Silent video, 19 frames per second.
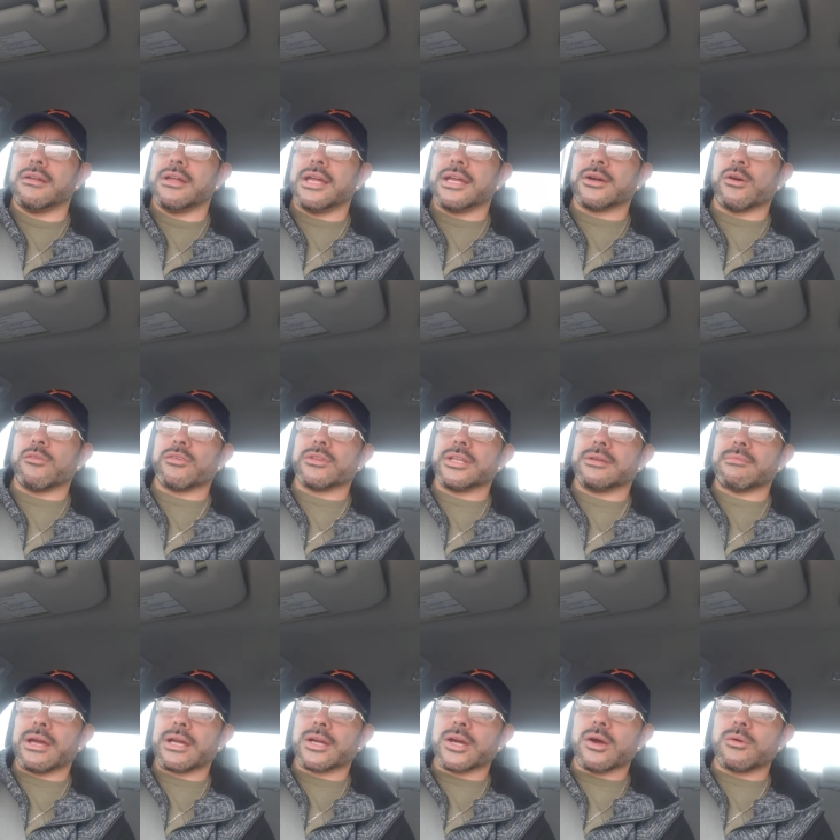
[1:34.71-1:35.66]
and hopefully
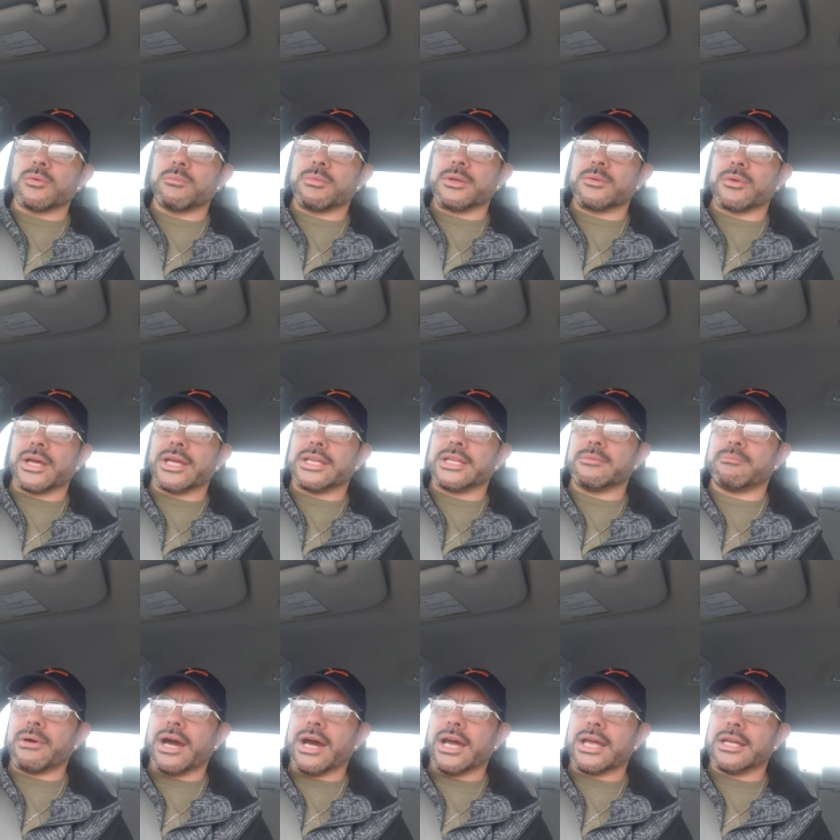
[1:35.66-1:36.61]
my car will be ready
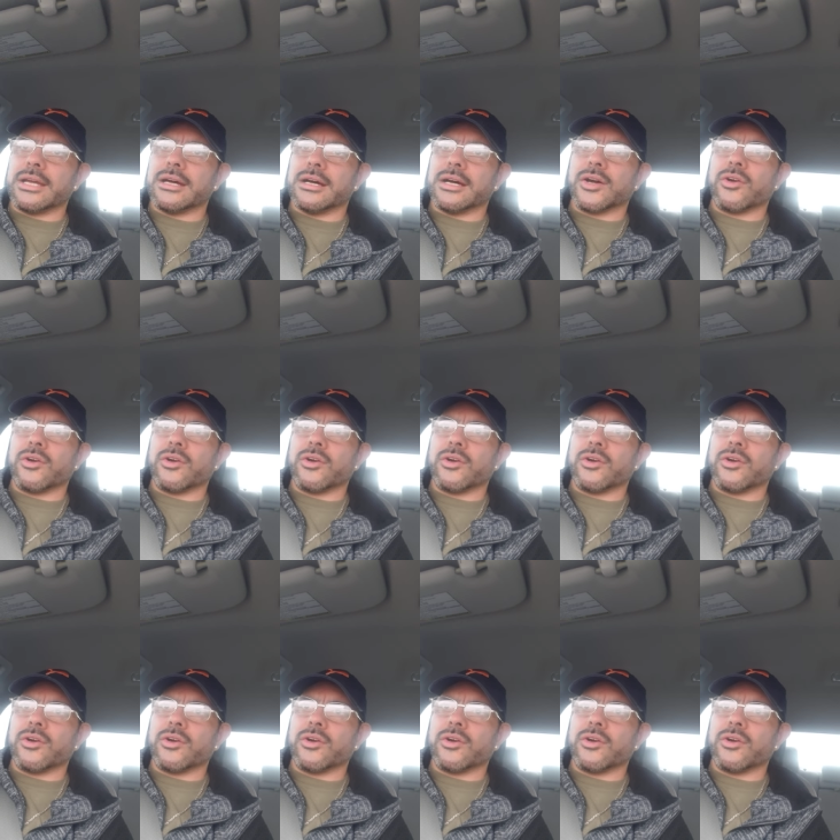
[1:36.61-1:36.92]
by it